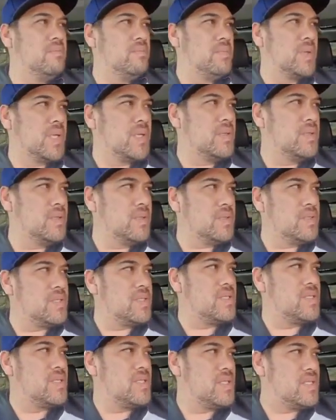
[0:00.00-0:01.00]

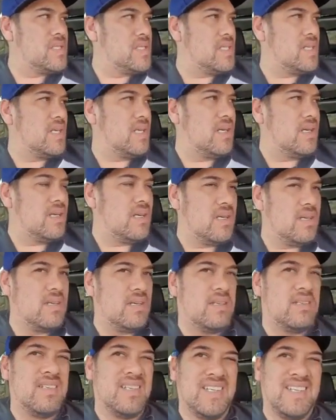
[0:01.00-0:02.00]
because uh,
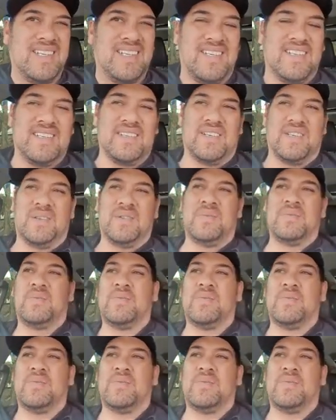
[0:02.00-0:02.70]
you know